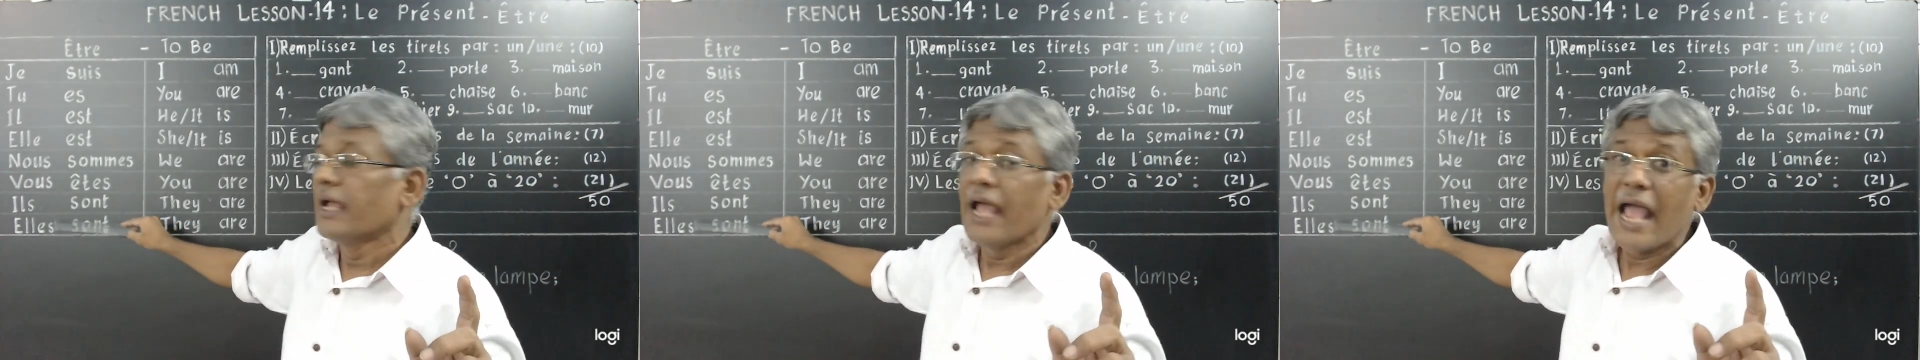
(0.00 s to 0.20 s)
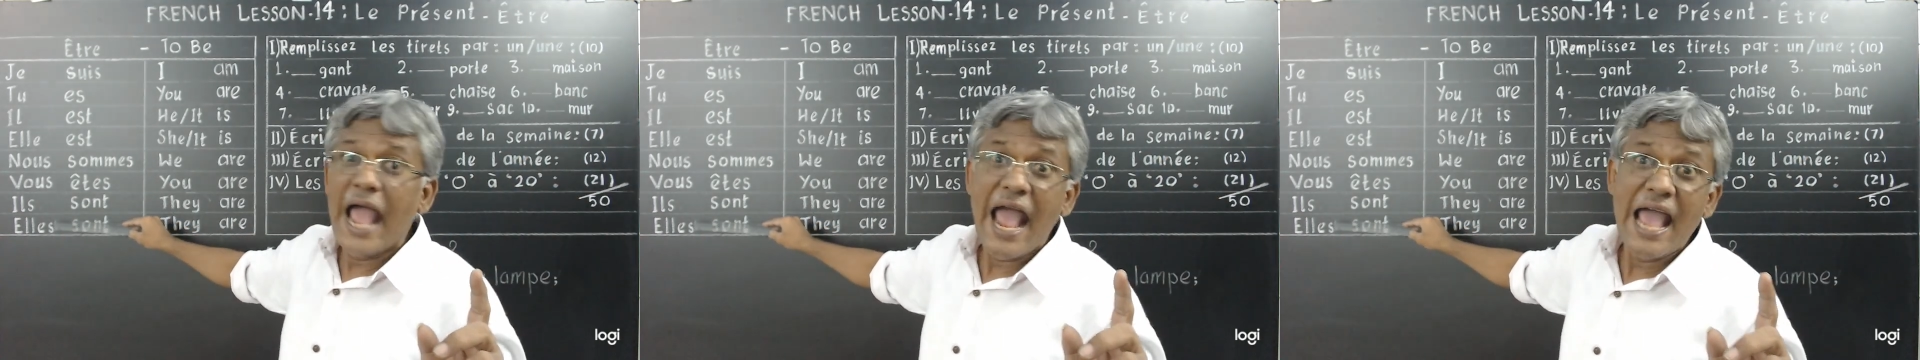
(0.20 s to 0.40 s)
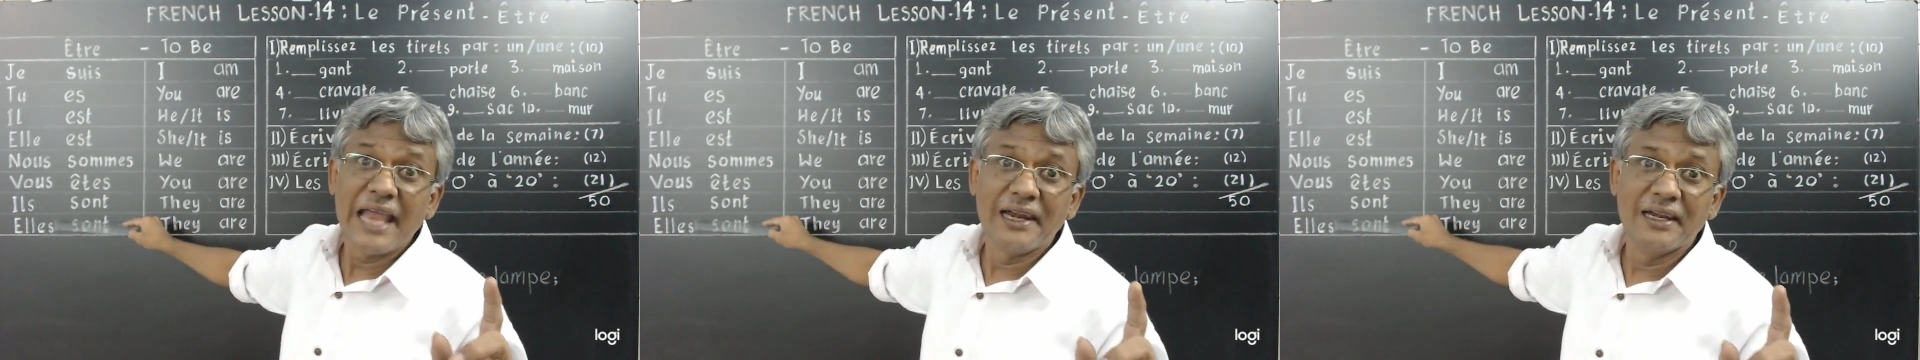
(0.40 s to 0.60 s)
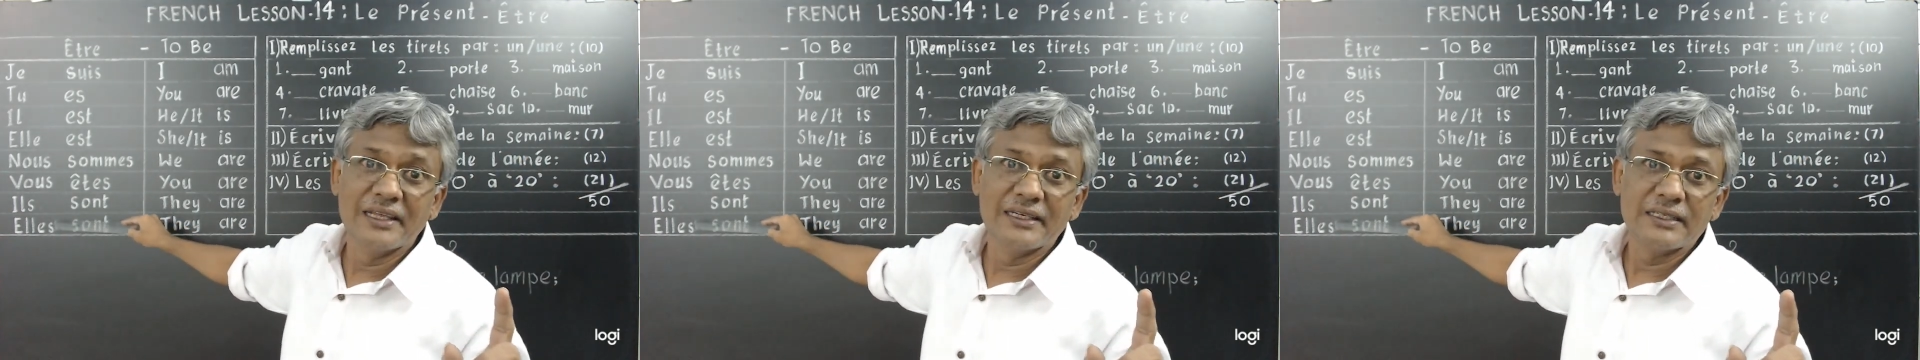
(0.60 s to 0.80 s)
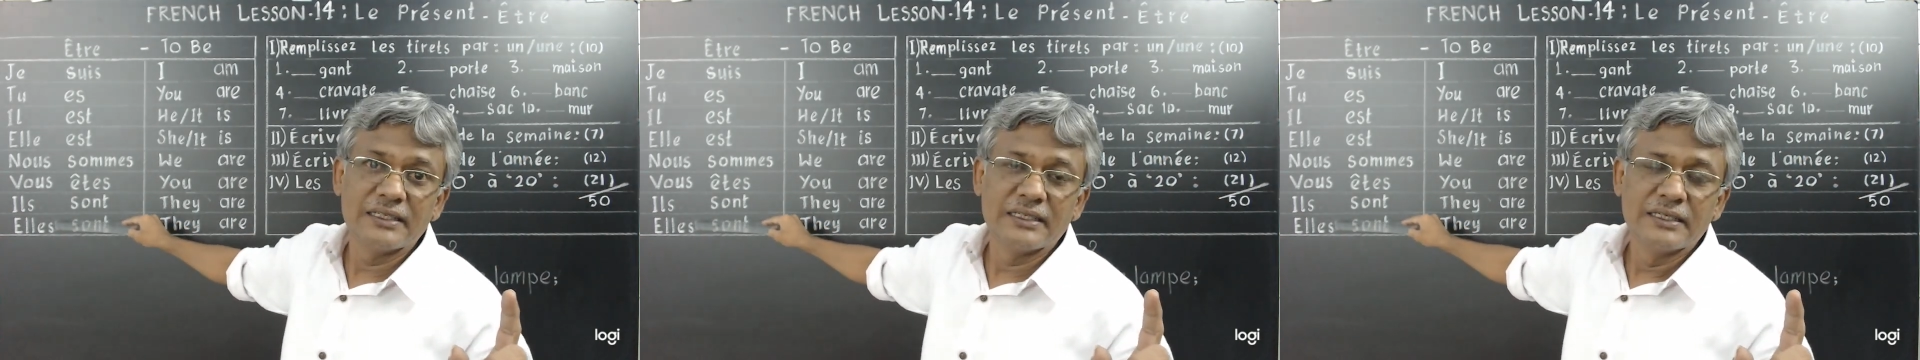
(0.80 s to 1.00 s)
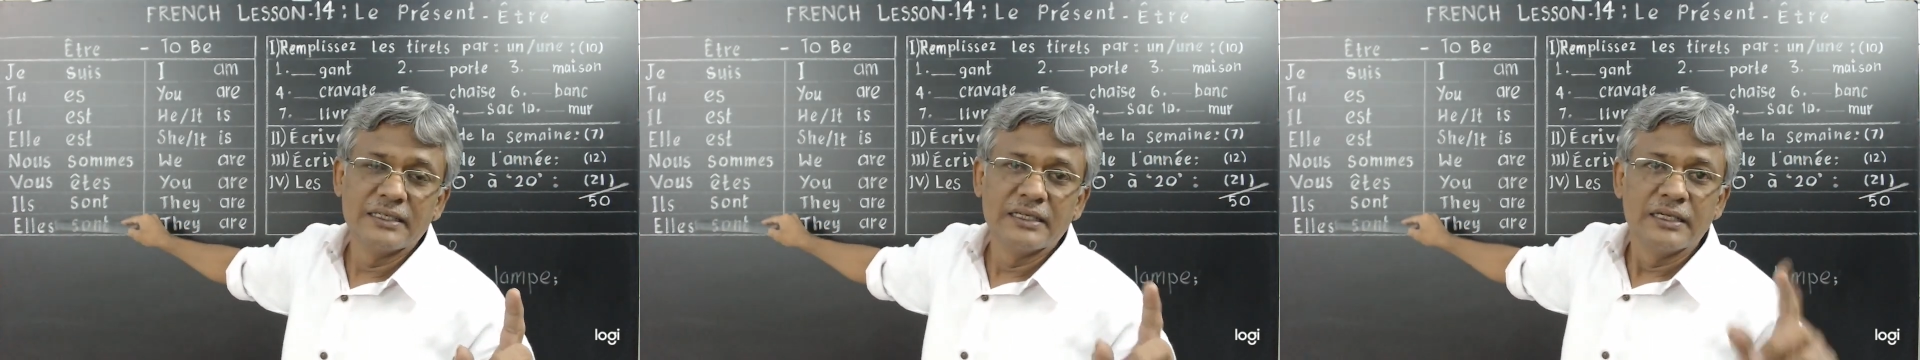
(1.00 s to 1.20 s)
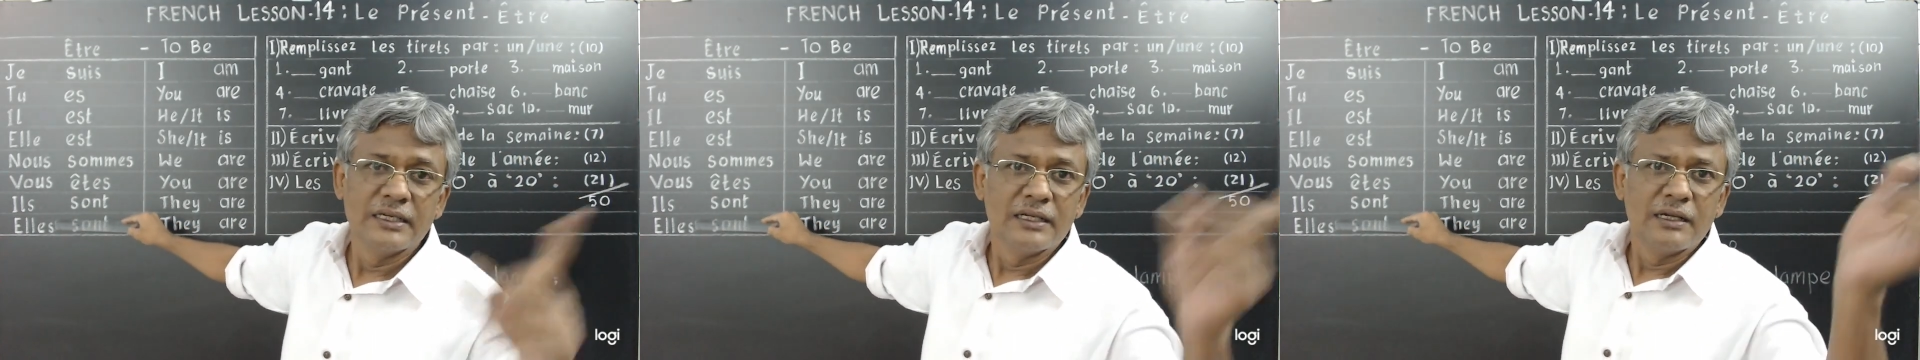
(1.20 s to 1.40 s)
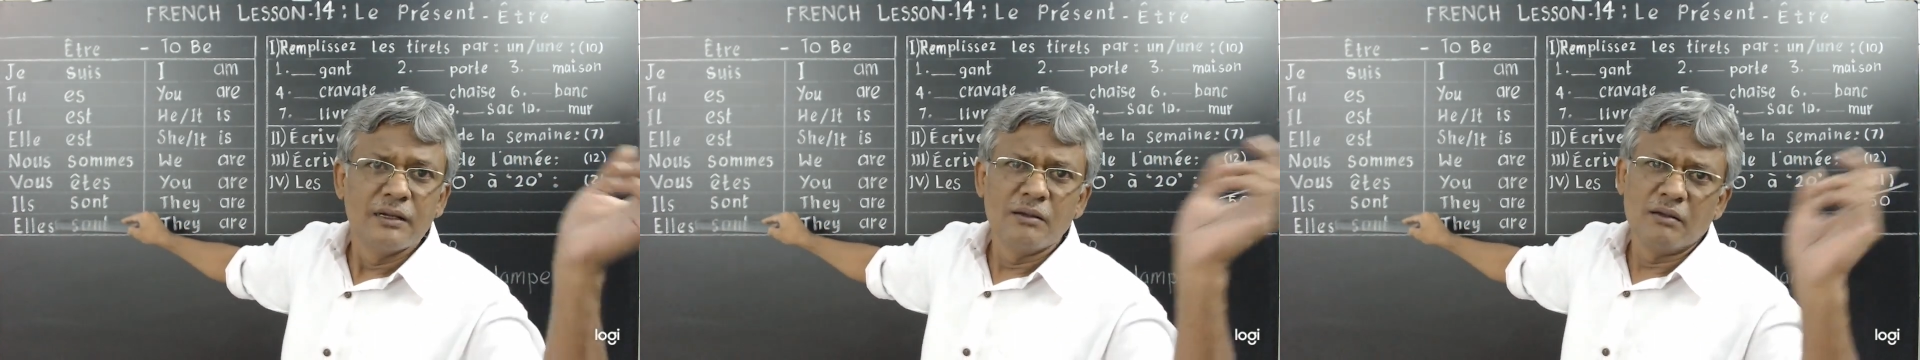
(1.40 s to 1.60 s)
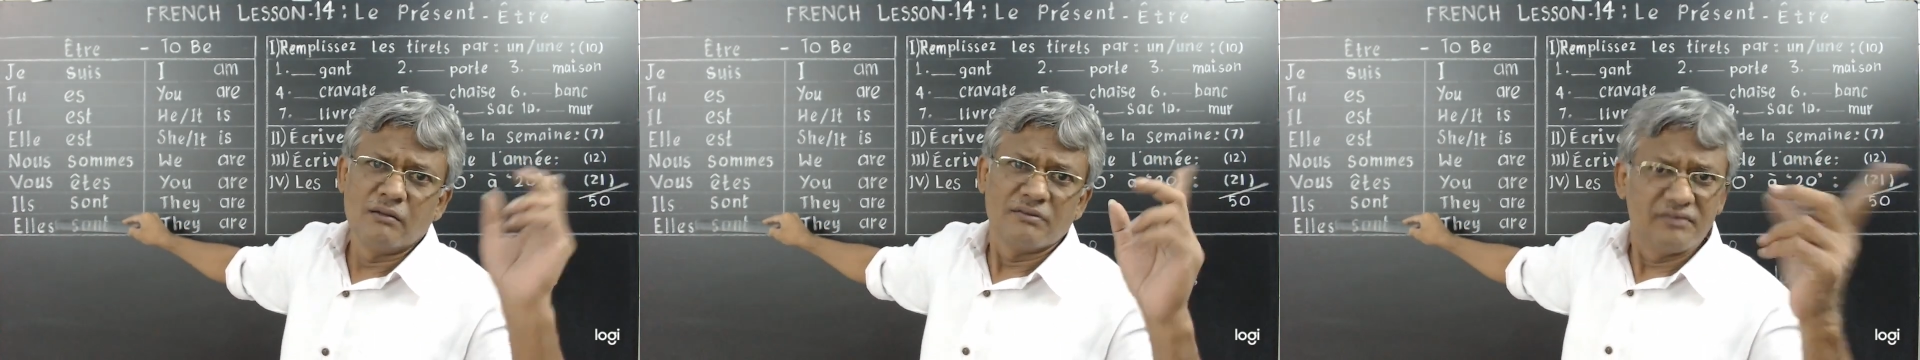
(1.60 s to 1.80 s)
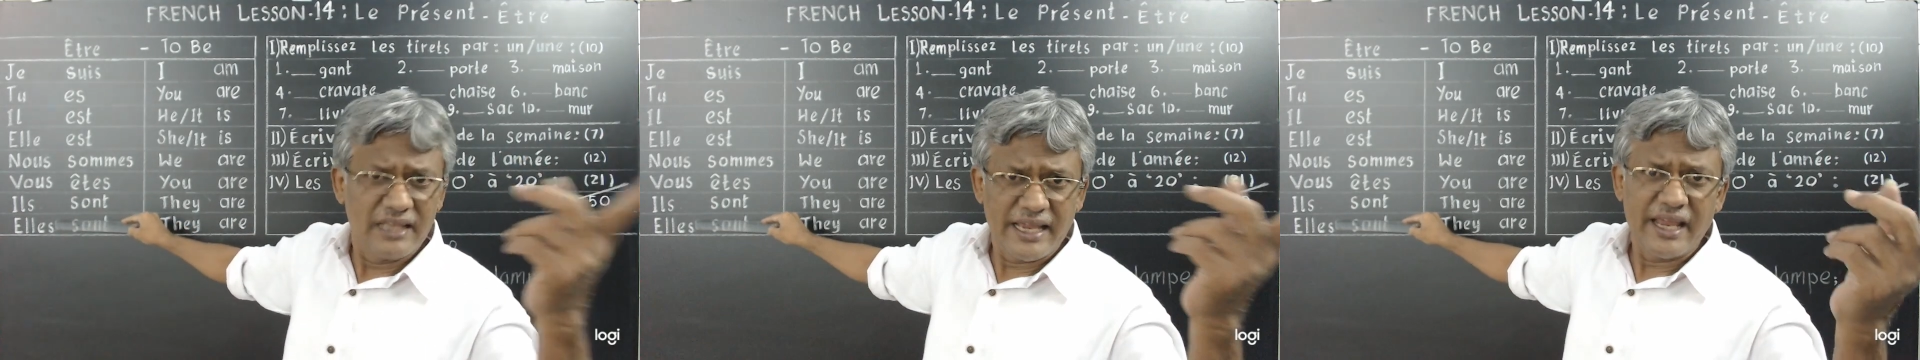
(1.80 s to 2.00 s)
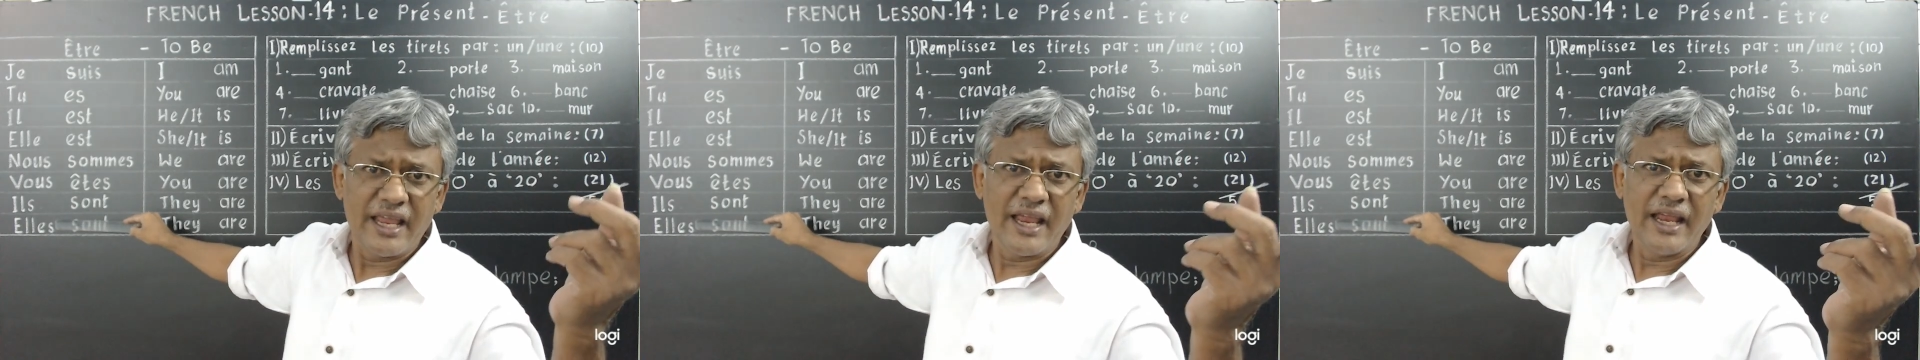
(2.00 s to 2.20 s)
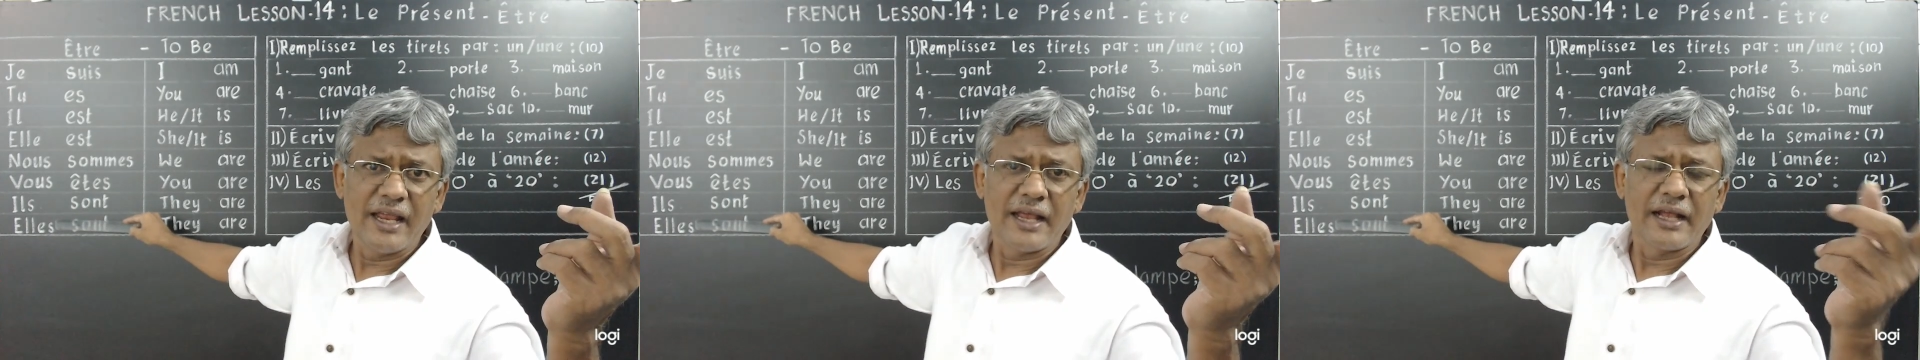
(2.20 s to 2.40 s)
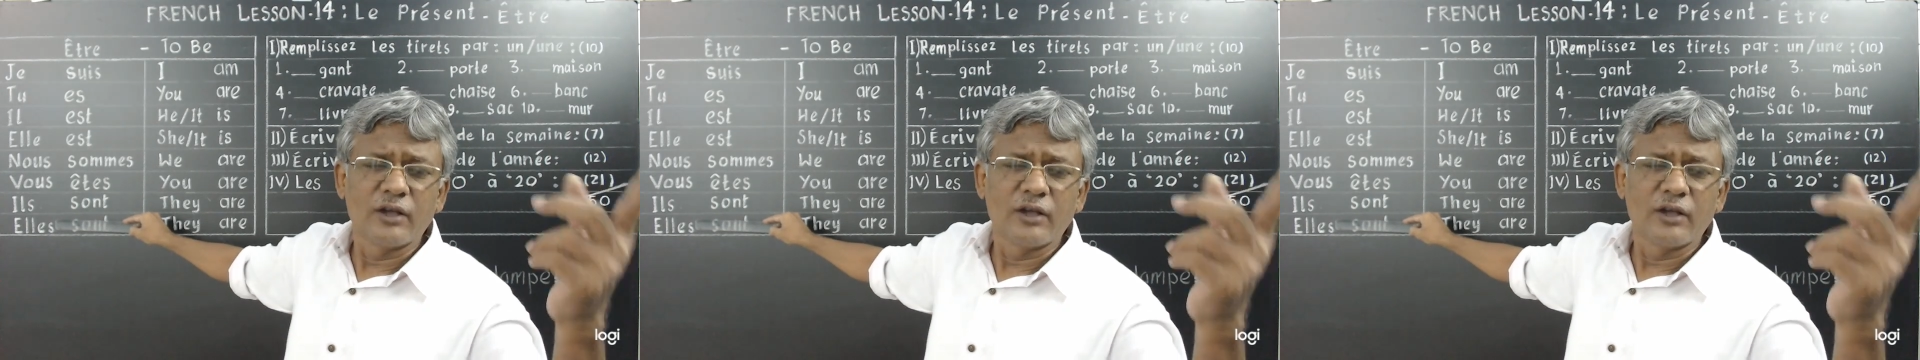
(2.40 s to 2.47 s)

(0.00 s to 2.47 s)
elle, they,